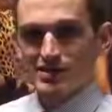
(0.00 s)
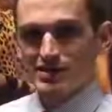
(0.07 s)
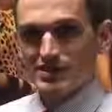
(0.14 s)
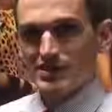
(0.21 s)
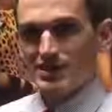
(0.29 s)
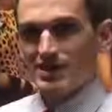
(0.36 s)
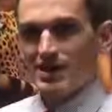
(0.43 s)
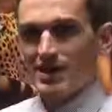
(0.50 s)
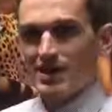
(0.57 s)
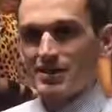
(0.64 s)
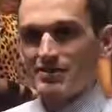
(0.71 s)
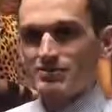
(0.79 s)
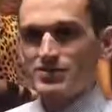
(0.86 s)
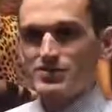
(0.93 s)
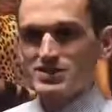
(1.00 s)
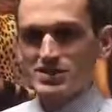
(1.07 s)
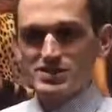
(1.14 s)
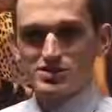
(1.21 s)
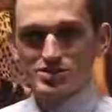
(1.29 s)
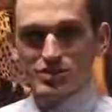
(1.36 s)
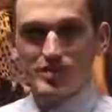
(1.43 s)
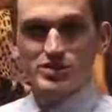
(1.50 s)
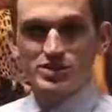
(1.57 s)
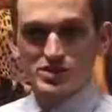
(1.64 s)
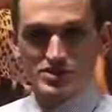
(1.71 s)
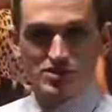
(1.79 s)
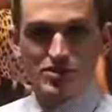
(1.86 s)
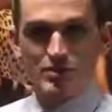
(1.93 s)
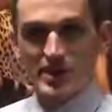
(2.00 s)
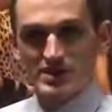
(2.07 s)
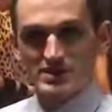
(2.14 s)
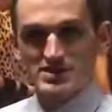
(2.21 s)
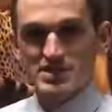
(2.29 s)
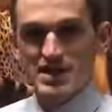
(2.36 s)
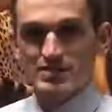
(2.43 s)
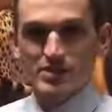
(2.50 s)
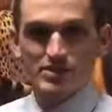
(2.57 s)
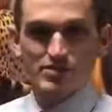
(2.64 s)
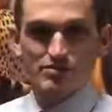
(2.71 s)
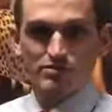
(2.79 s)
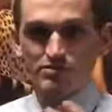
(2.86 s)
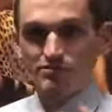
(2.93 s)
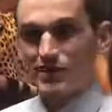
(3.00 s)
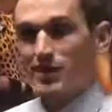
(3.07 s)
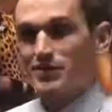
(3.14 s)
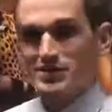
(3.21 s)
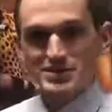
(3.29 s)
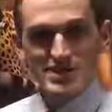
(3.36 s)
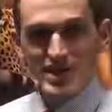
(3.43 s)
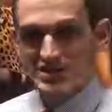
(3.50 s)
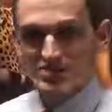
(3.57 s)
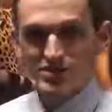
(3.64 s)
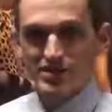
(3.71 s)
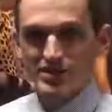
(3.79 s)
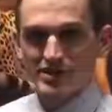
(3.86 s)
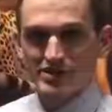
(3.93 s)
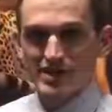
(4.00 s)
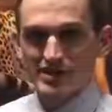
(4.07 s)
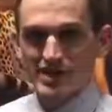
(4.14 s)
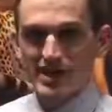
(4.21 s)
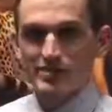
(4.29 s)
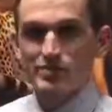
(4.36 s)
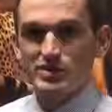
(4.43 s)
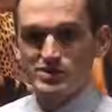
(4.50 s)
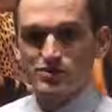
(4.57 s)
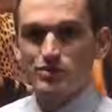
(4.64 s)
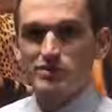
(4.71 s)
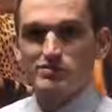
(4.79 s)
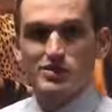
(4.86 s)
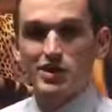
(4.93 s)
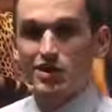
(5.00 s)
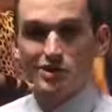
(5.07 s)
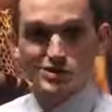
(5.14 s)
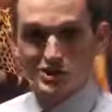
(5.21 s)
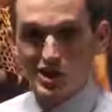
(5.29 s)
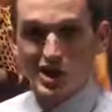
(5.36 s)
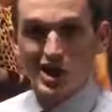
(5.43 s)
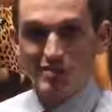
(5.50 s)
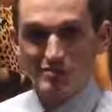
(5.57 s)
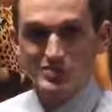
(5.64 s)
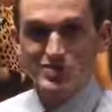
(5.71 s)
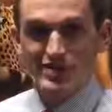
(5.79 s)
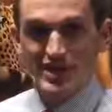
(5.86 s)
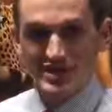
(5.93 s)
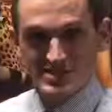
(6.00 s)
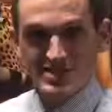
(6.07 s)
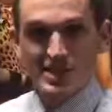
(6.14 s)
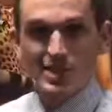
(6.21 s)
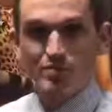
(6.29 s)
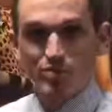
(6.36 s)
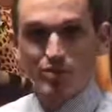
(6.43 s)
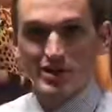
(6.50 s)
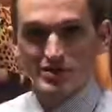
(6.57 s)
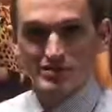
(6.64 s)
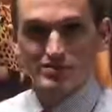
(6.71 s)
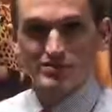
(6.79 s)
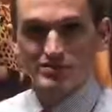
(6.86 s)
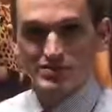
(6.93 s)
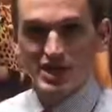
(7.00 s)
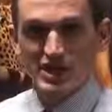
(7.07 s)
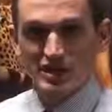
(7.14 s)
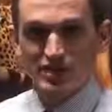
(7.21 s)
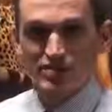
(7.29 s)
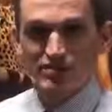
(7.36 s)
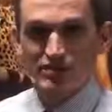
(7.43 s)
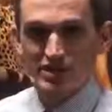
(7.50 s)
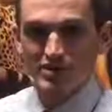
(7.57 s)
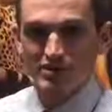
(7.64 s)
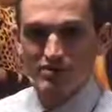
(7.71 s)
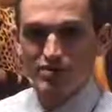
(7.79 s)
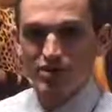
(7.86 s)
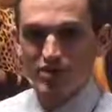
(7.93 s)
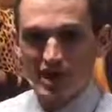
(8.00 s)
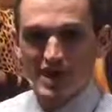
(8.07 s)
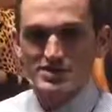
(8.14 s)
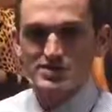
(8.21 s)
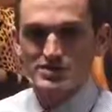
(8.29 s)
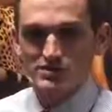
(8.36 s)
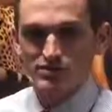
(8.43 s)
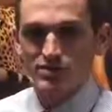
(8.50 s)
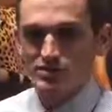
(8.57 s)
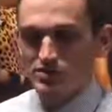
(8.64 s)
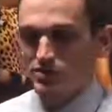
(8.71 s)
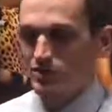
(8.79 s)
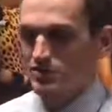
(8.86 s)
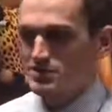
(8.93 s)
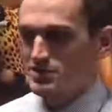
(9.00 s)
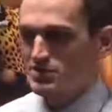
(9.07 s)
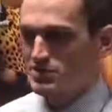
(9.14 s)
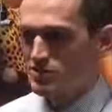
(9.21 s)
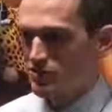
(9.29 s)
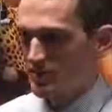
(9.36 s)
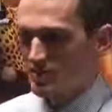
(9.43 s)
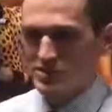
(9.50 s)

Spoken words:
if you see 2 images that are about the same that you've failed the test or anything like that. It means that we've done our job. So that's the end point of checking for glasses for adults, is 2